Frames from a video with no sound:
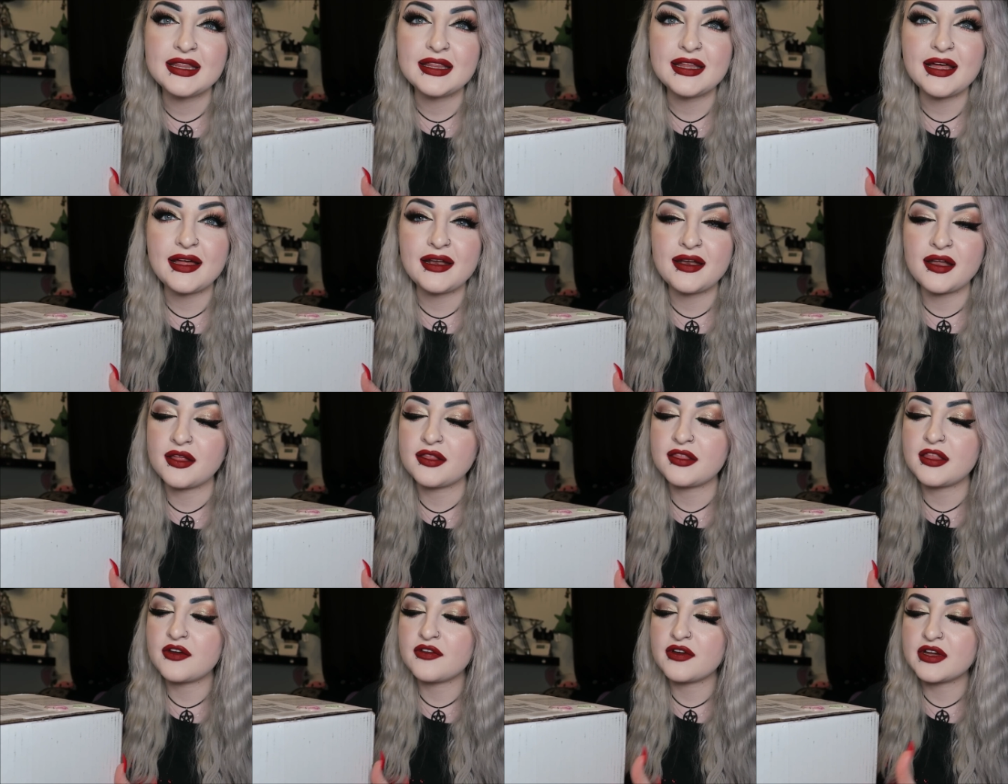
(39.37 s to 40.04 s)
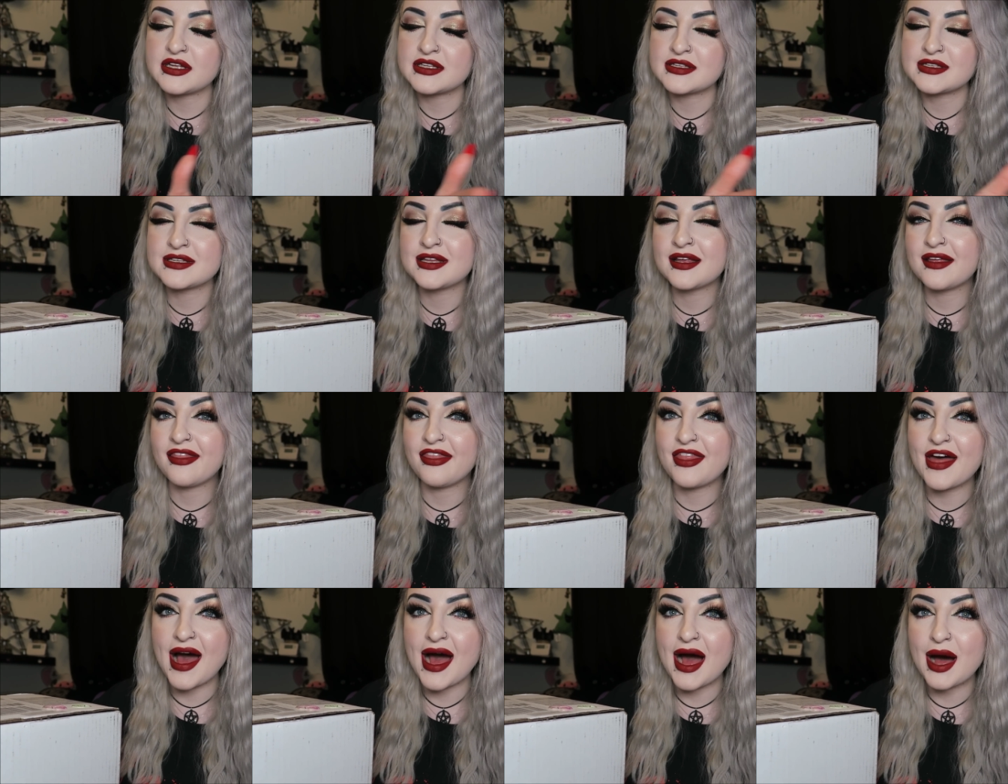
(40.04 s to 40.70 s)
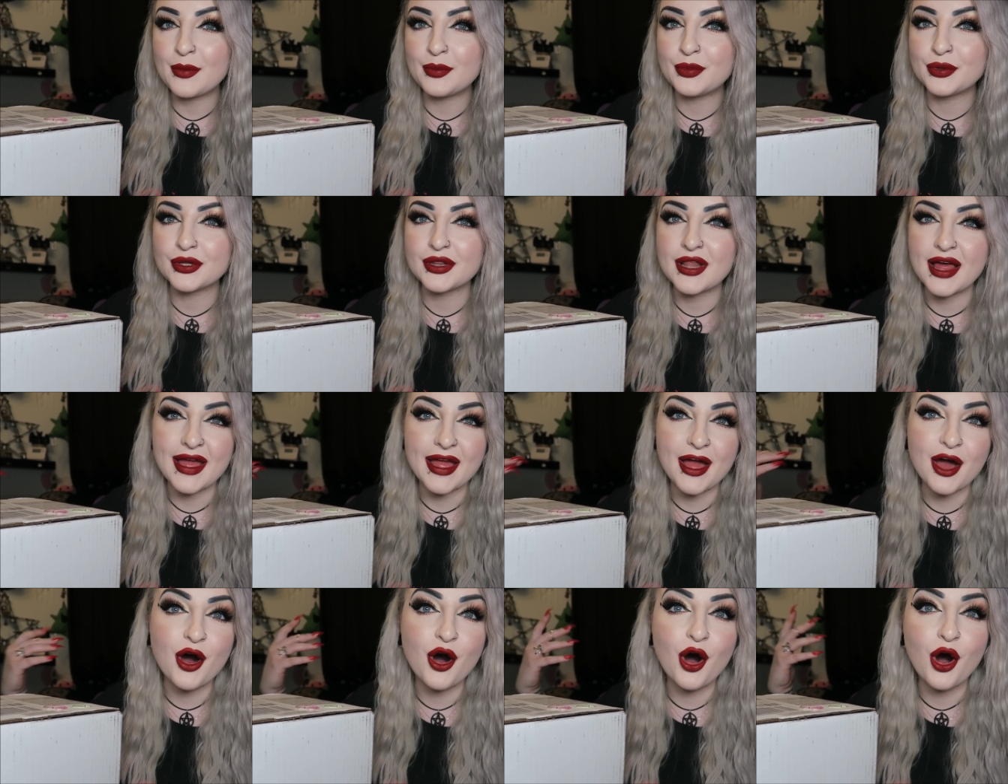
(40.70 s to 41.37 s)
then there is that but
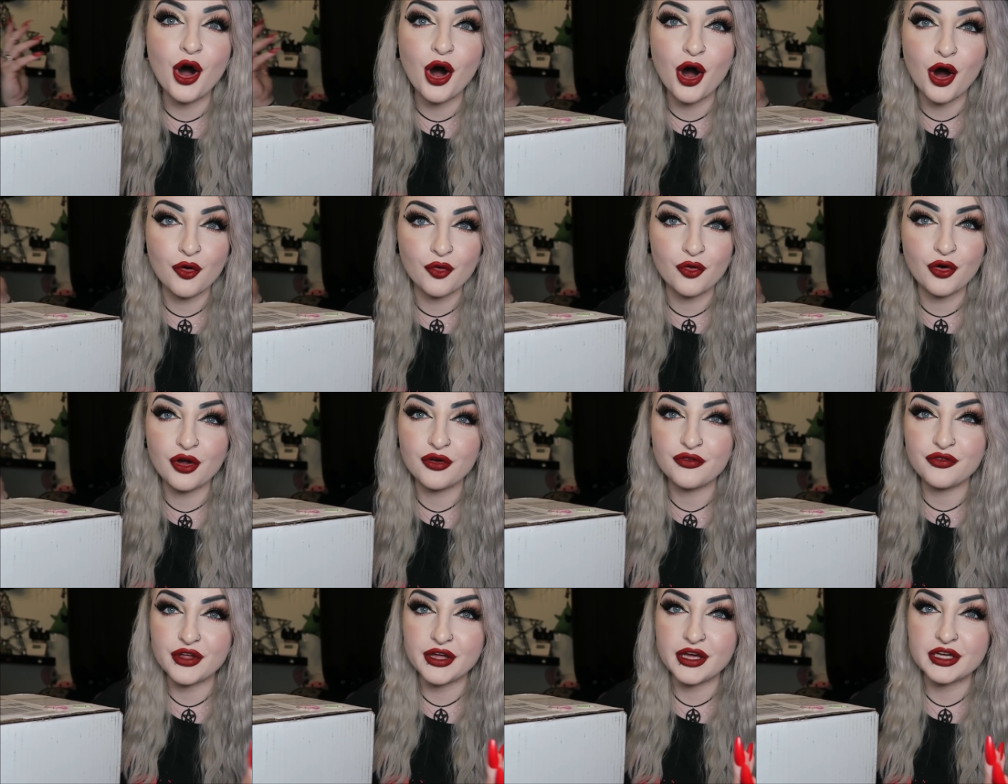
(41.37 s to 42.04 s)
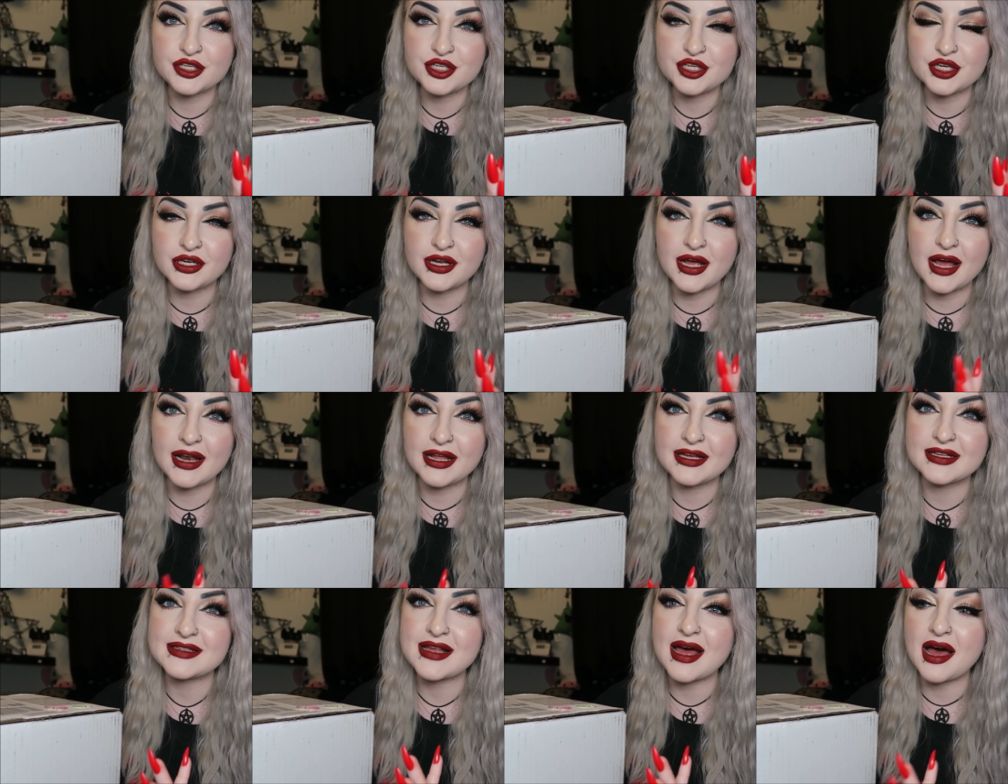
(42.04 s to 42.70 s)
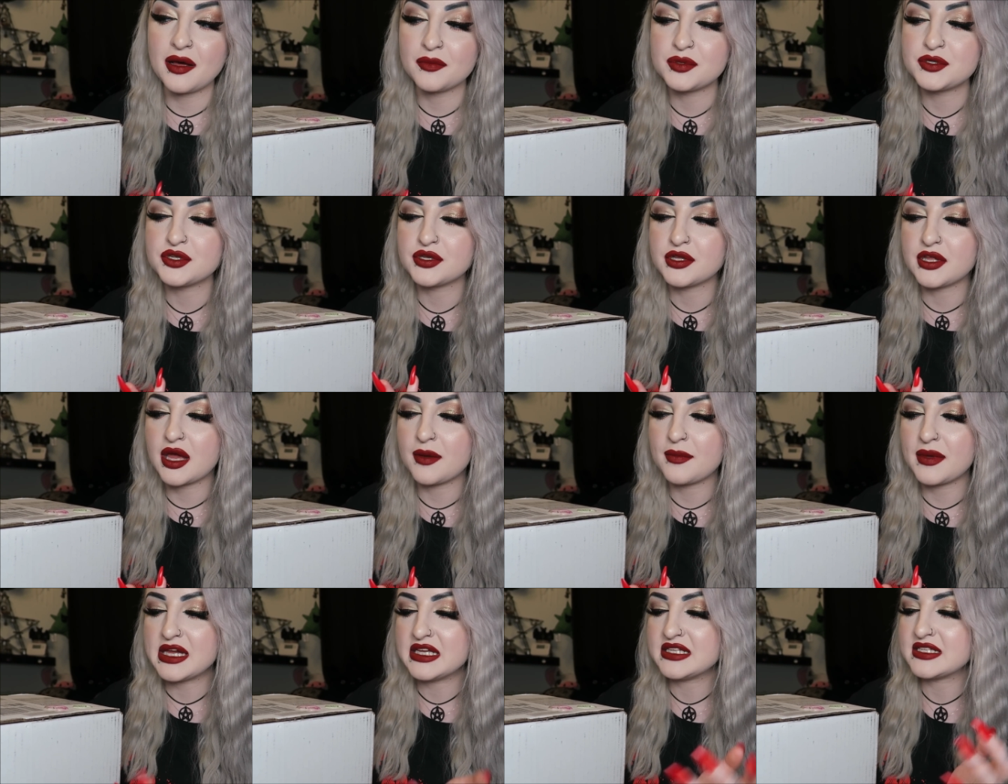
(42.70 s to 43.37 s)
like a horror version and it's
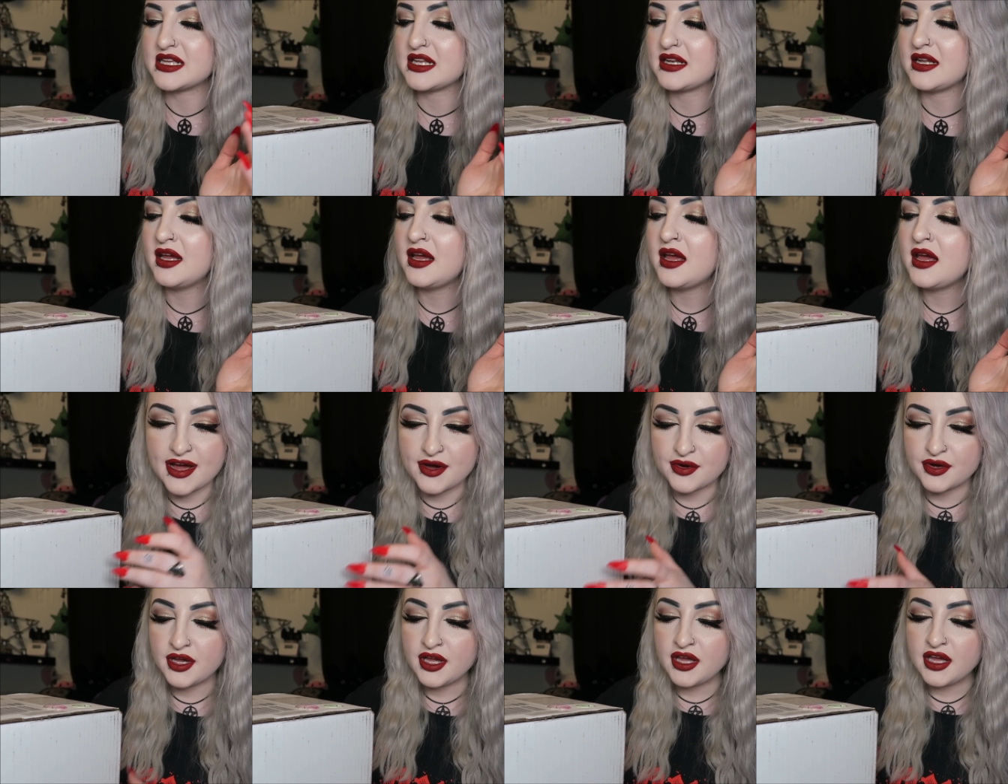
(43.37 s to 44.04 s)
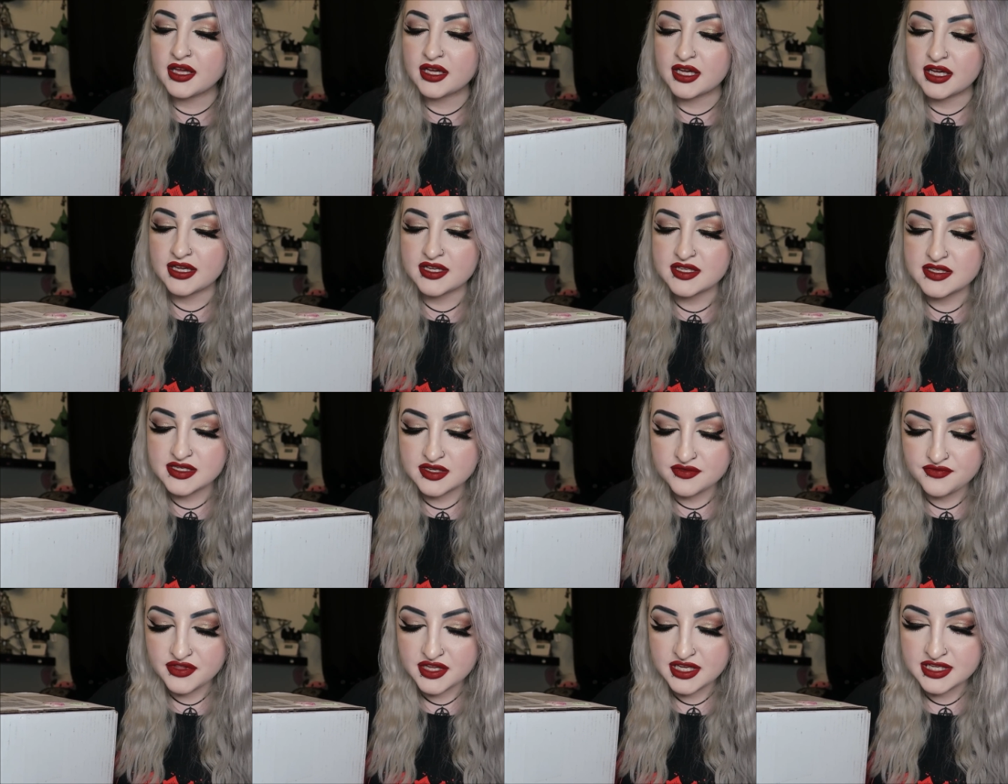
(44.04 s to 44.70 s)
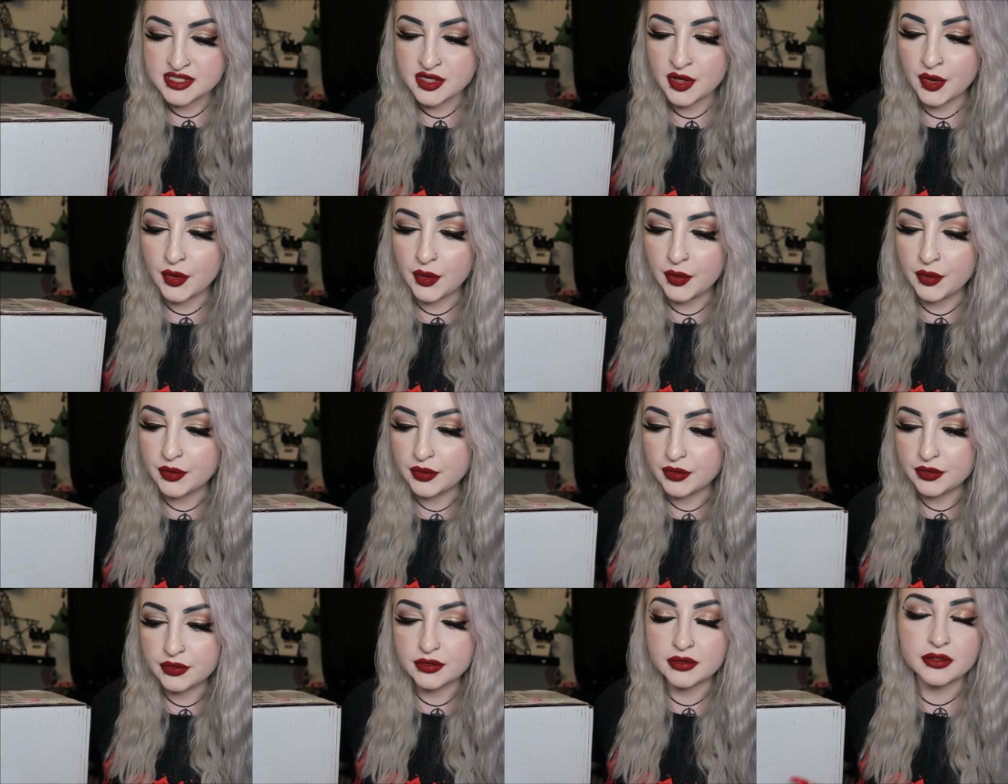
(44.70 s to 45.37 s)
absolutely amazing now because of this
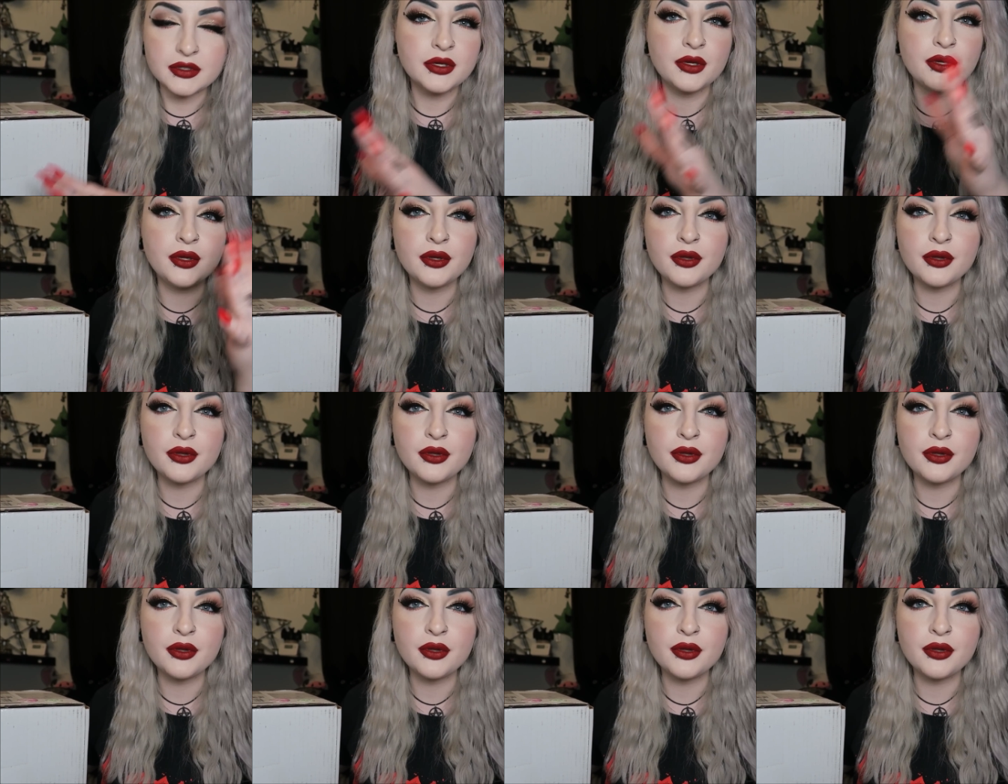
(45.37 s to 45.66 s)
whole